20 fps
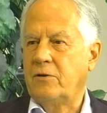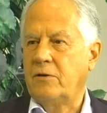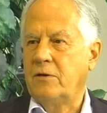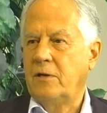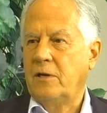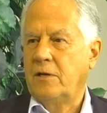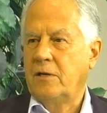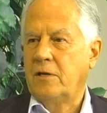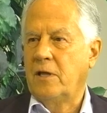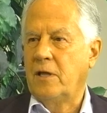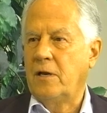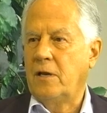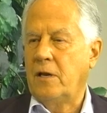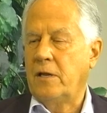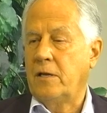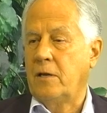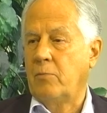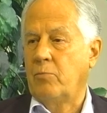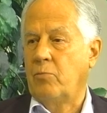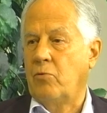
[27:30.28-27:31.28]
you're kind of
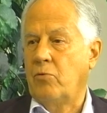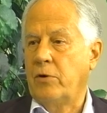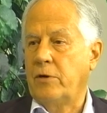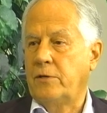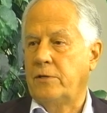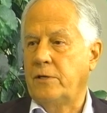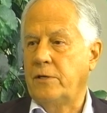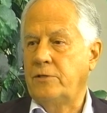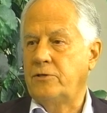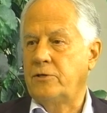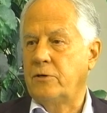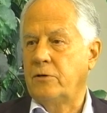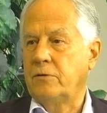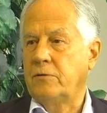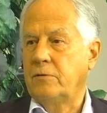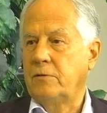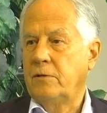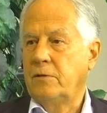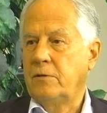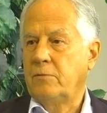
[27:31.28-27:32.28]
like a born
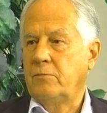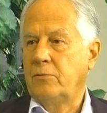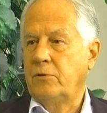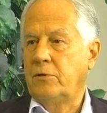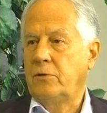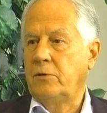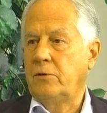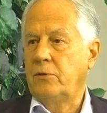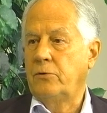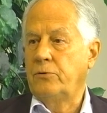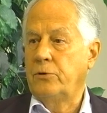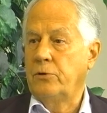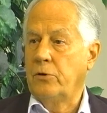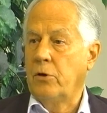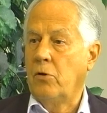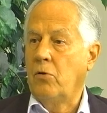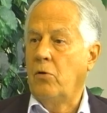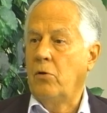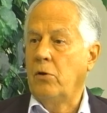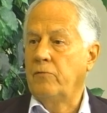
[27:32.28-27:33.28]
teacher, but you know, your
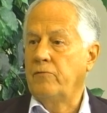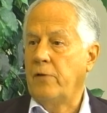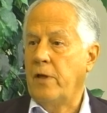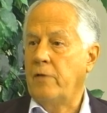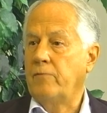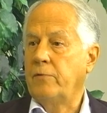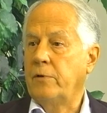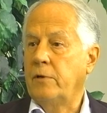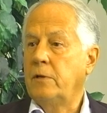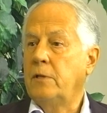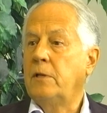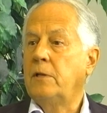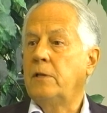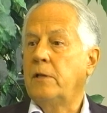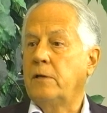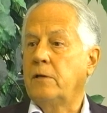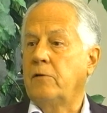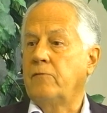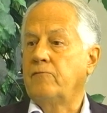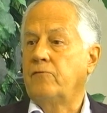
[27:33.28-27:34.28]
goal of having
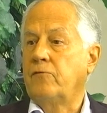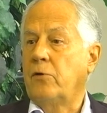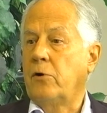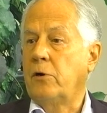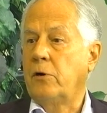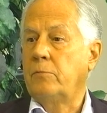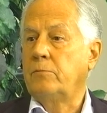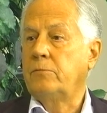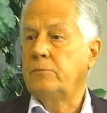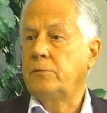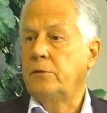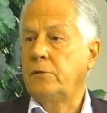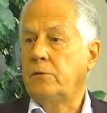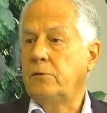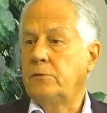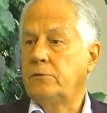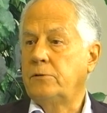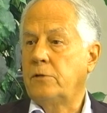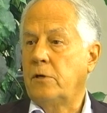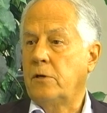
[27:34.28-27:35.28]
like a farm, you
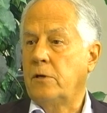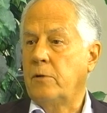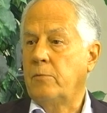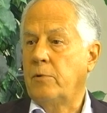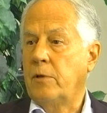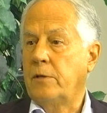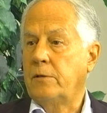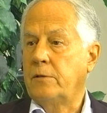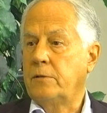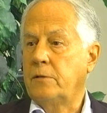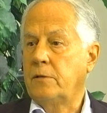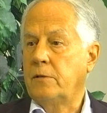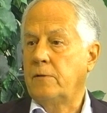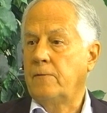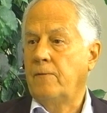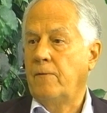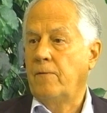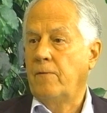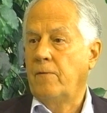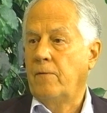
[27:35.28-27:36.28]
know, and talk about uh,
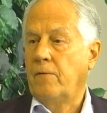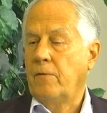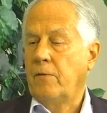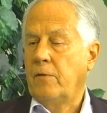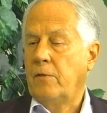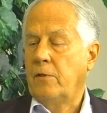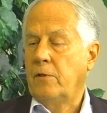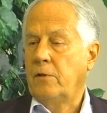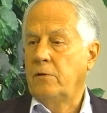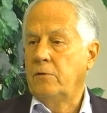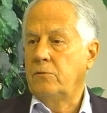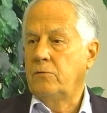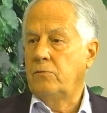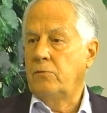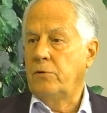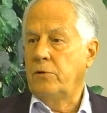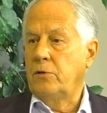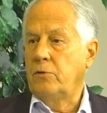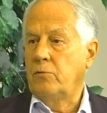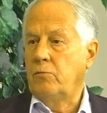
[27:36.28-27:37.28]

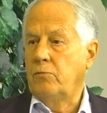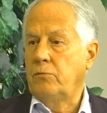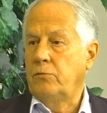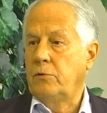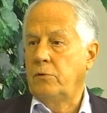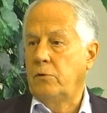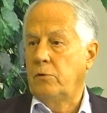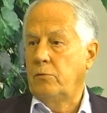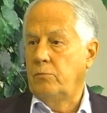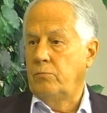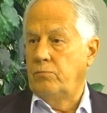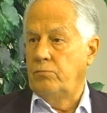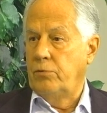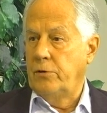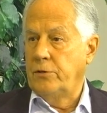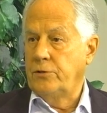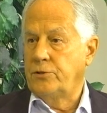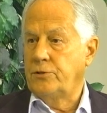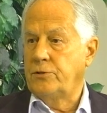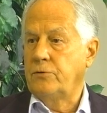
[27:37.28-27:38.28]
what you you know
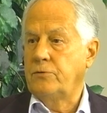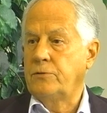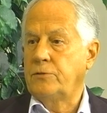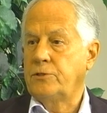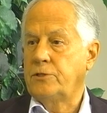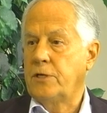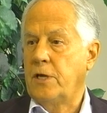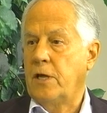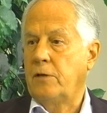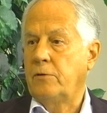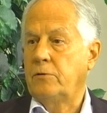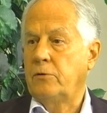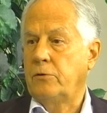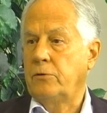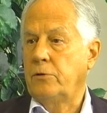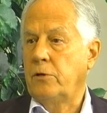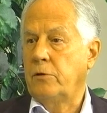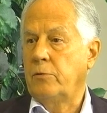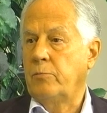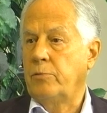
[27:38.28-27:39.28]
bring students out
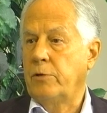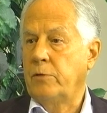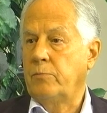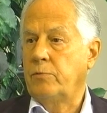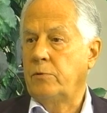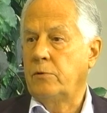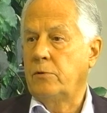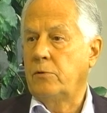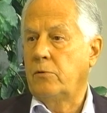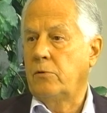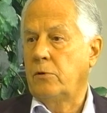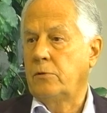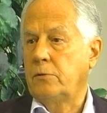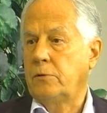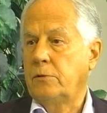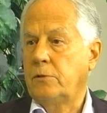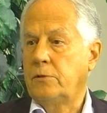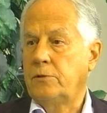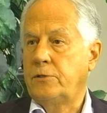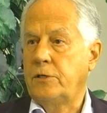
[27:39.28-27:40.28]
or young people or
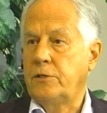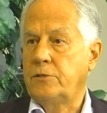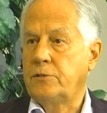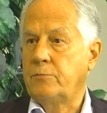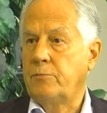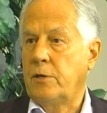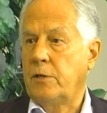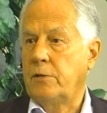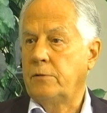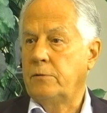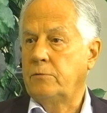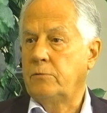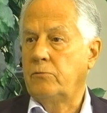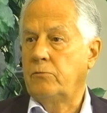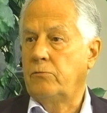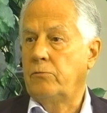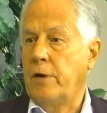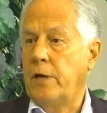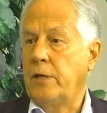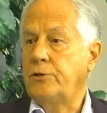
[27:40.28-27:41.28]
teach about
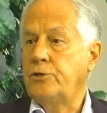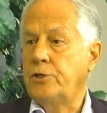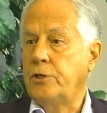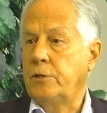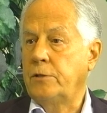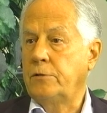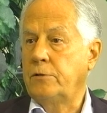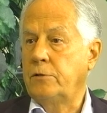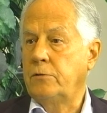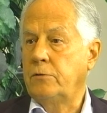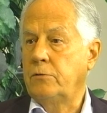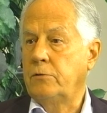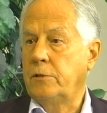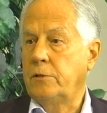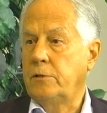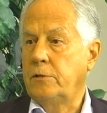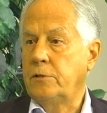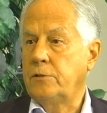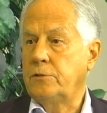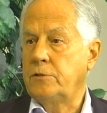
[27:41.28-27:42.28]
ranching too. In
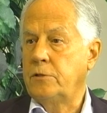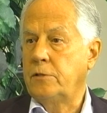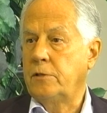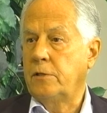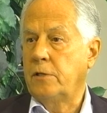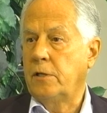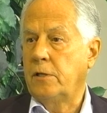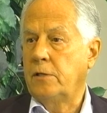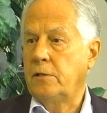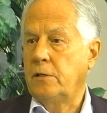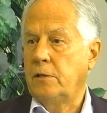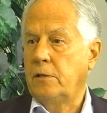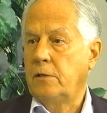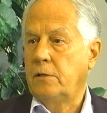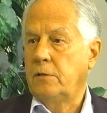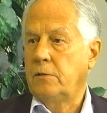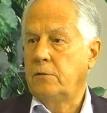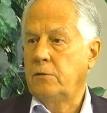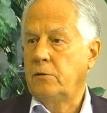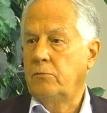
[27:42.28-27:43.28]
addition to that, yeah.
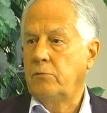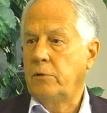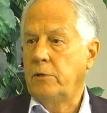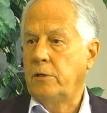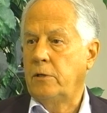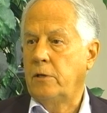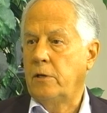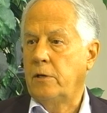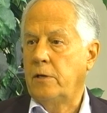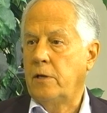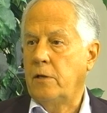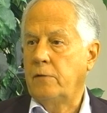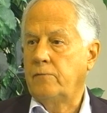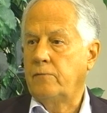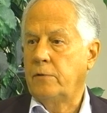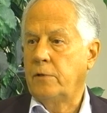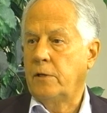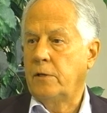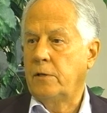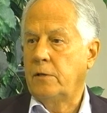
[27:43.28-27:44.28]
you're really cut out
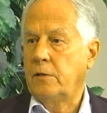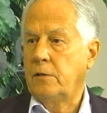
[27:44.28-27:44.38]
for that.